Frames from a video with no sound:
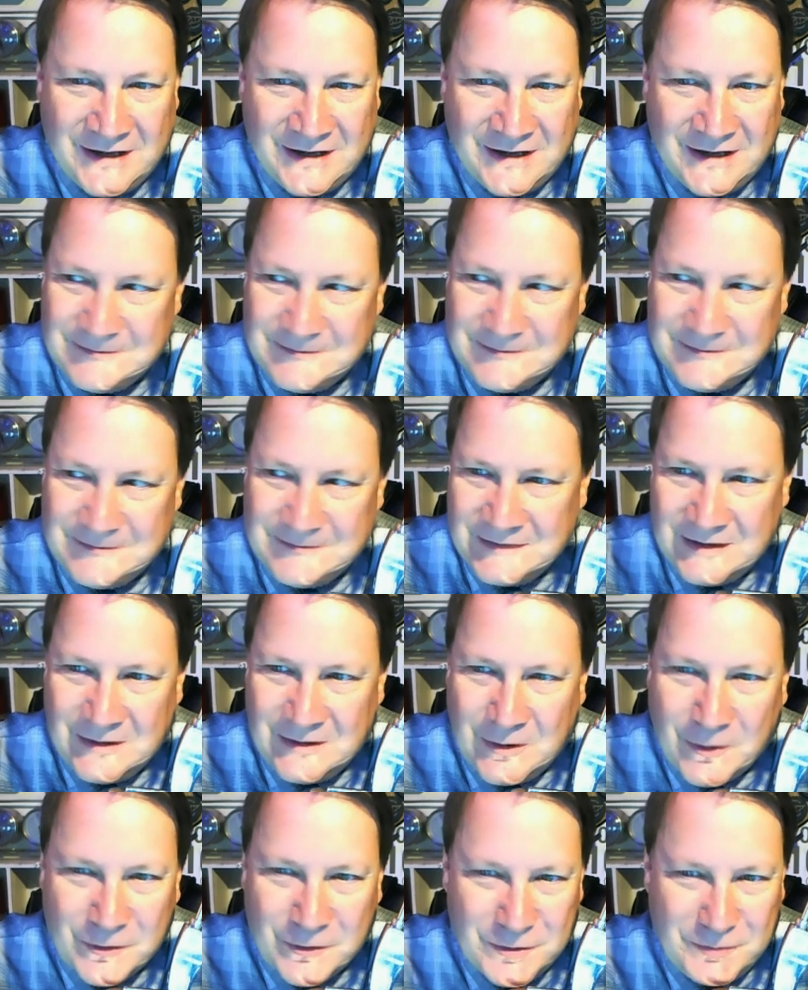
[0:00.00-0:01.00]
and
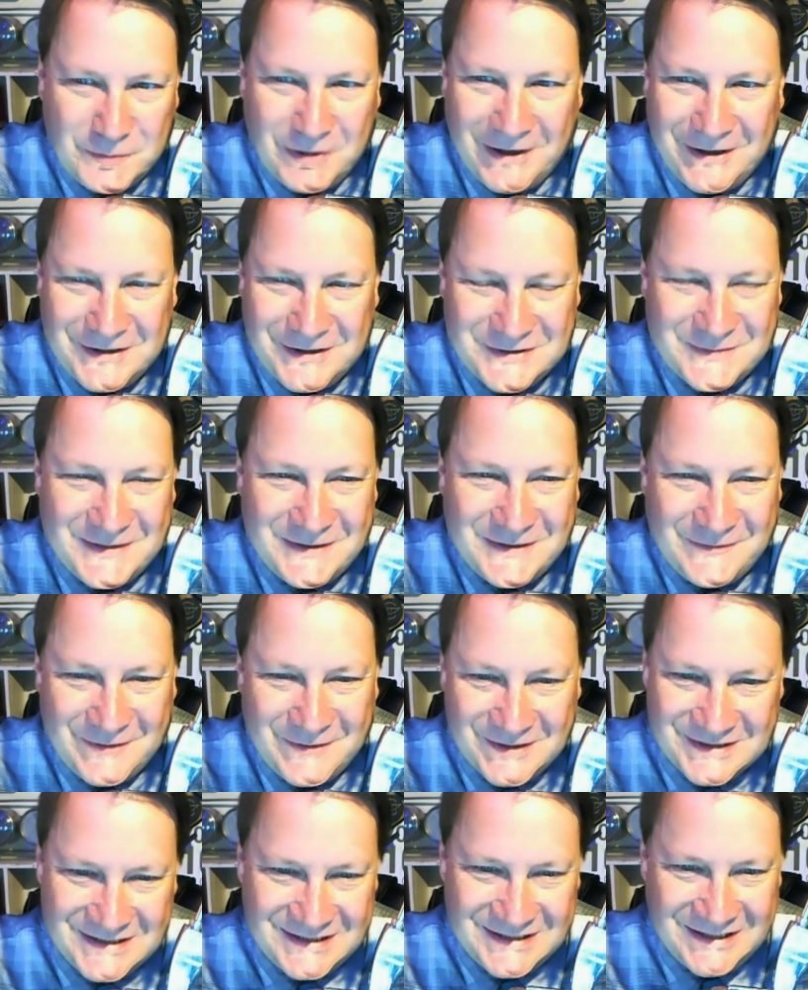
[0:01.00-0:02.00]
older players will be the
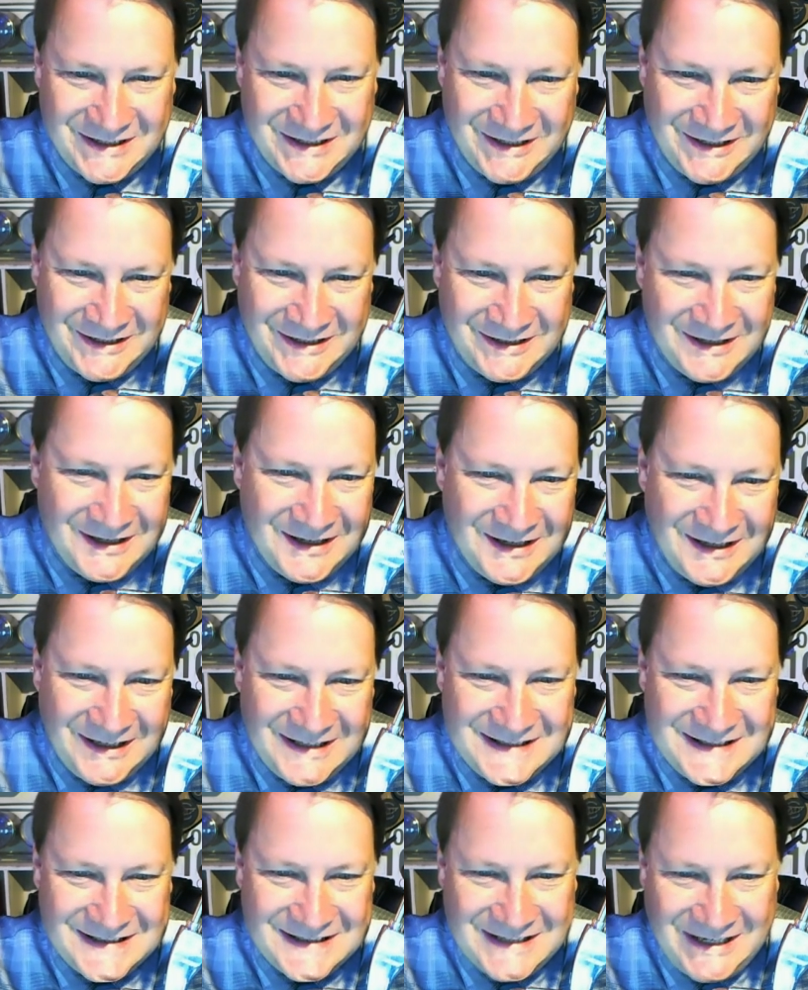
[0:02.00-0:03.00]
first to tell you
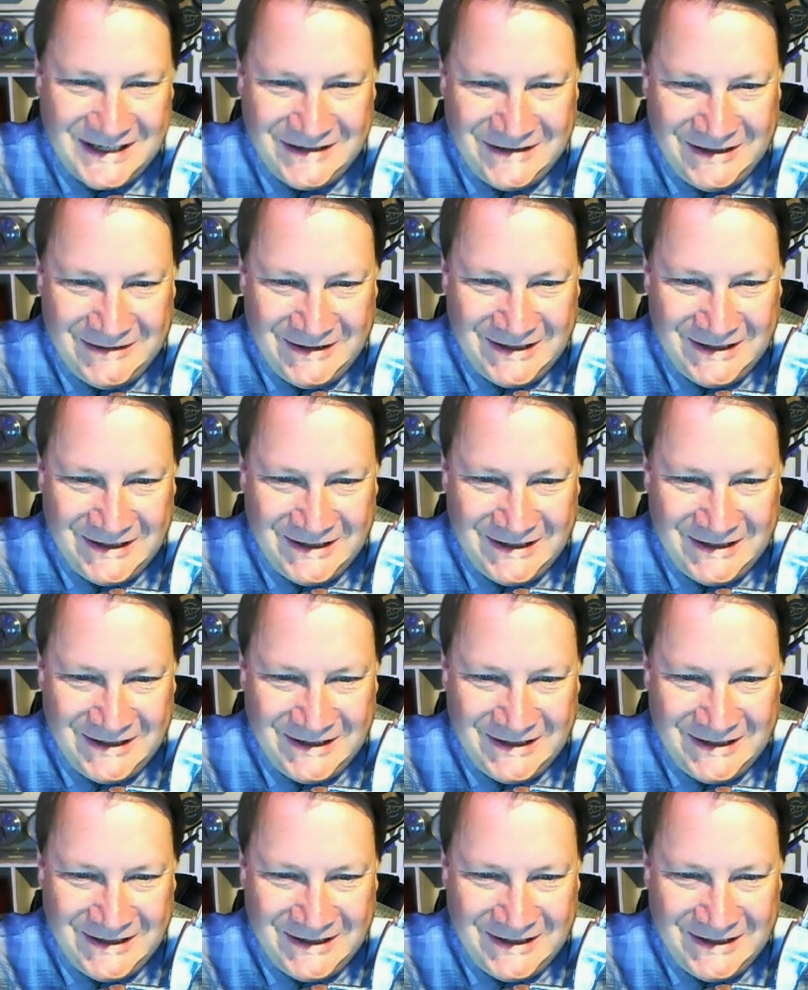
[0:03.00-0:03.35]
it's scary.